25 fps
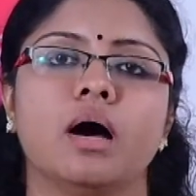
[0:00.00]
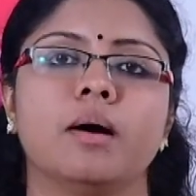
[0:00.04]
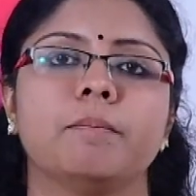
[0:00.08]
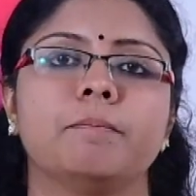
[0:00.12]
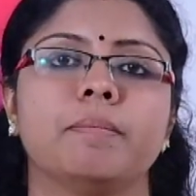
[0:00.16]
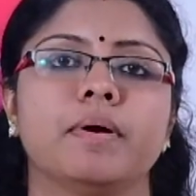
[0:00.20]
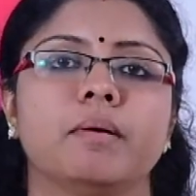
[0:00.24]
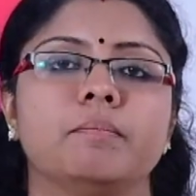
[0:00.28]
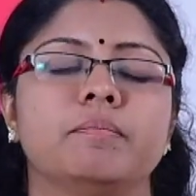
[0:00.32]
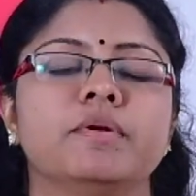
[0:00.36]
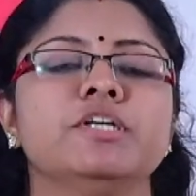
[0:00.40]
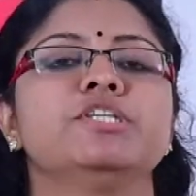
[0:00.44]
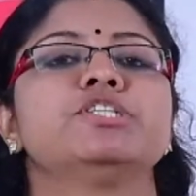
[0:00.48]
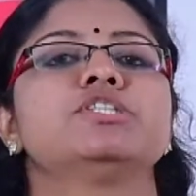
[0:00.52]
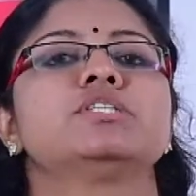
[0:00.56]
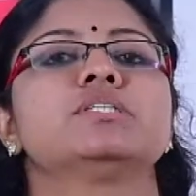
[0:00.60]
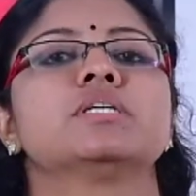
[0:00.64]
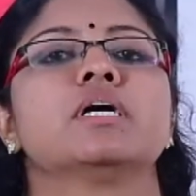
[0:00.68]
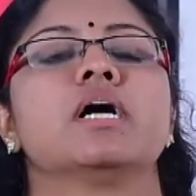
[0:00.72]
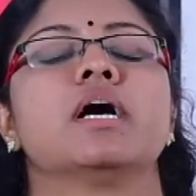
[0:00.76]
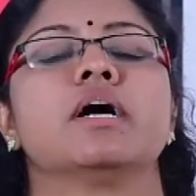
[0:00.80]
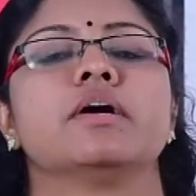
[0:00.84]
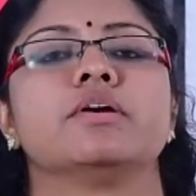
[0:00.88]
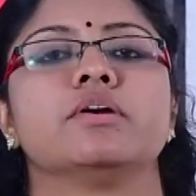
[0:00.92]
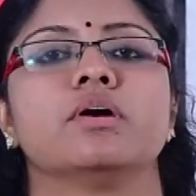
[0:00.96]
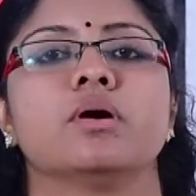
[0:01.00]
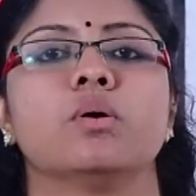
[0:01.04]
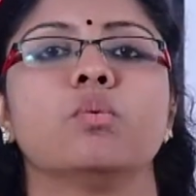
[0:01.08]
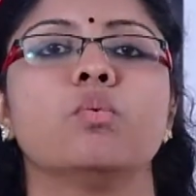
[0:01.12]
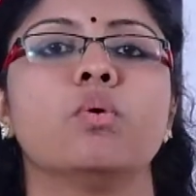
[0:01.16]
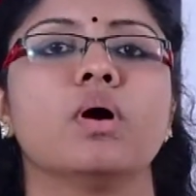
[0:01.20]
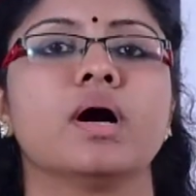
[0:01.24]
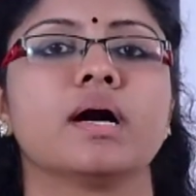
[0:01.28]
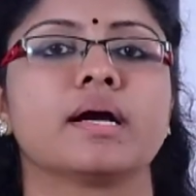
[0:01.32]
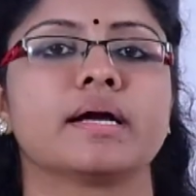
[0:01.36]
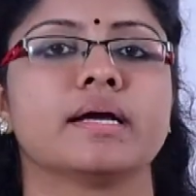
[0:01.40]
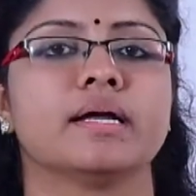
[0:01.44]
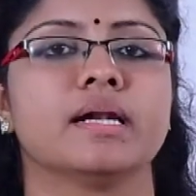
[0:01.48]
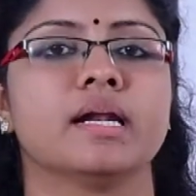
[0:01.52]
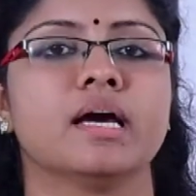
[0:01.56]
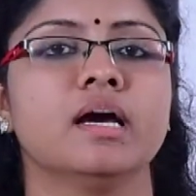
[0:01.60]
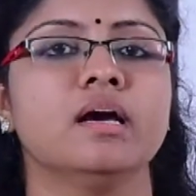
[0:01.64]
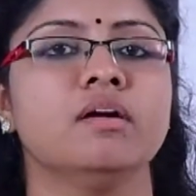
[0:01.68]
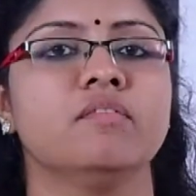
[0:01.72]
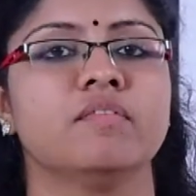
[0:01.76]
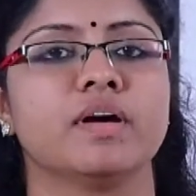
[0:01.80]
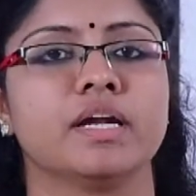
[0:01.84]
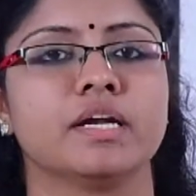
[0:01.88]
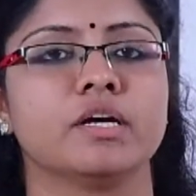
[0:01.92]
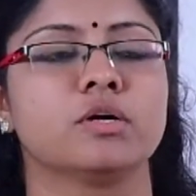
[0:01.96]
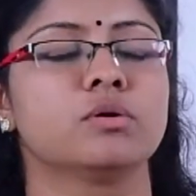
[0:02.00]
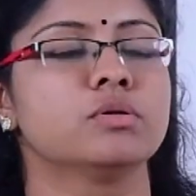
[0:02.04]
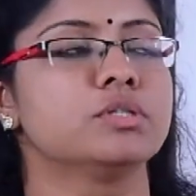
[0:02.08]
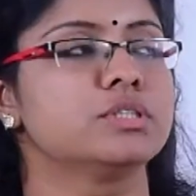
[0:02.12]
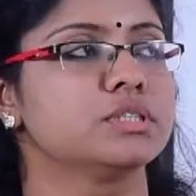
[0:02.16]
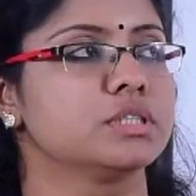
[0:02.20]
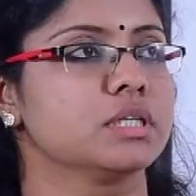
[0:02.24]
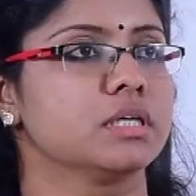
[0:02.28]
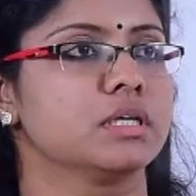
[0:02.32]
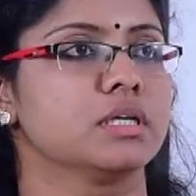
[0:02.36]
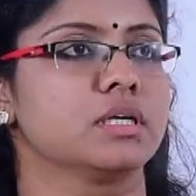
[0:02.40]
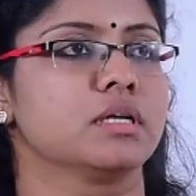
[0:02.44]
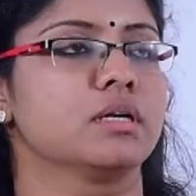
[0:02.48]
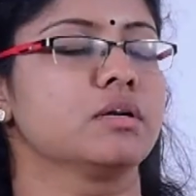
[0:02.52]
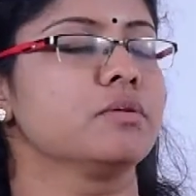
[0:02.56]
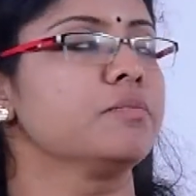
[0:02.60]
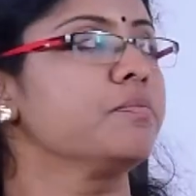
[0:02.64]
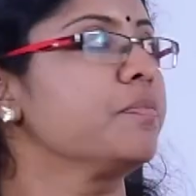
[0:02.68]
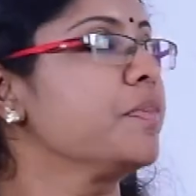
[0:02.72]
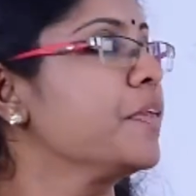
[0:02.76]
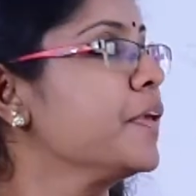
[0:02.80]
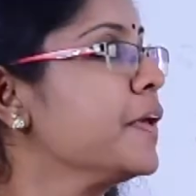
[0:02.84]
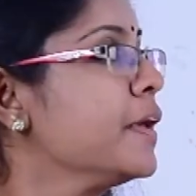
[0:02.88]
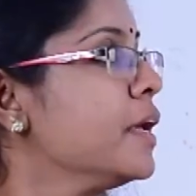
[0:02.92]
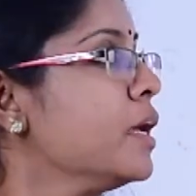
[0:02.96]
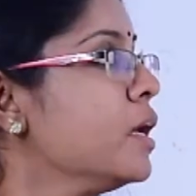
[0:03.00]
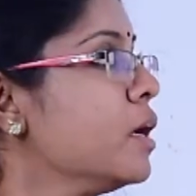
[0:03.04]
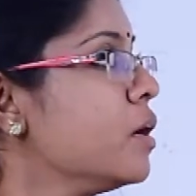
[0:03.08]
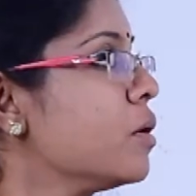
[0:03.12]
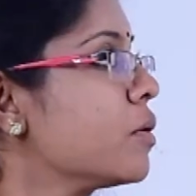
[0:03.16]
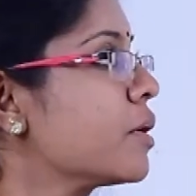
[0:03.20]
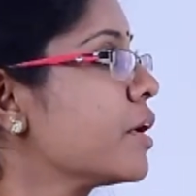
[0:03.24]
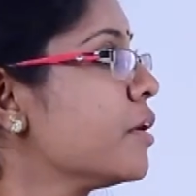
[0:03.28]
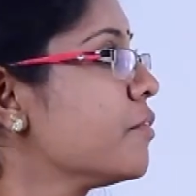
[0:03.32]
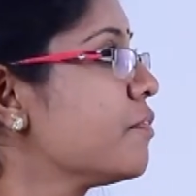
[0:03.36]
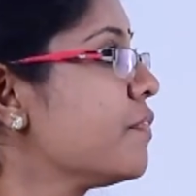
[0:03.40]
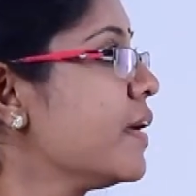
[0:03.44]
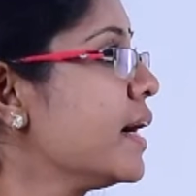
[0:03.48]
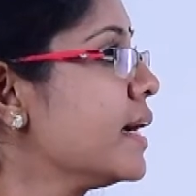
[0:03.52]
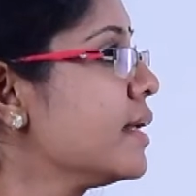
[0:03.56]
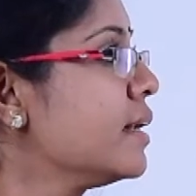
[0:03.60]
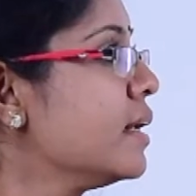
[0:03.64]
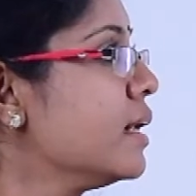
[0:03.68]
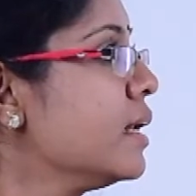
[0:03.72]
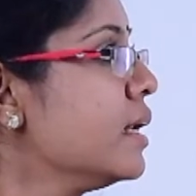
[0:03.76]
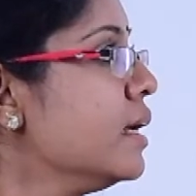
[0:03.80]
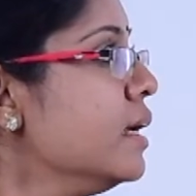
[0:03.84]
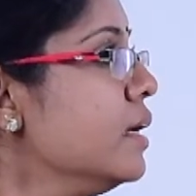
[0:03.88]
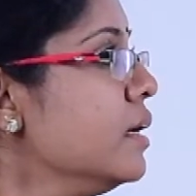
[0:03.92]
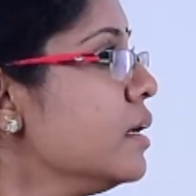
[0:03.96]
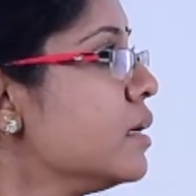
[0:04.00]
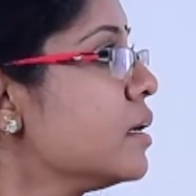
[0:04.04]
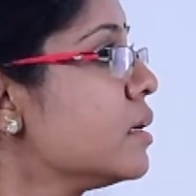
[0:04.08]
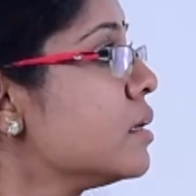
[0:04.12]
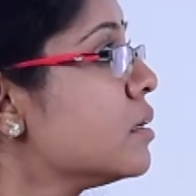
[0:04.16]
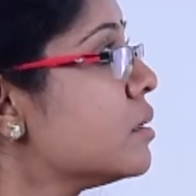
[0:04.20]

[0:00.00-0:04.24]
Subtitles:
publish your work in a very good journal. Okay, finally,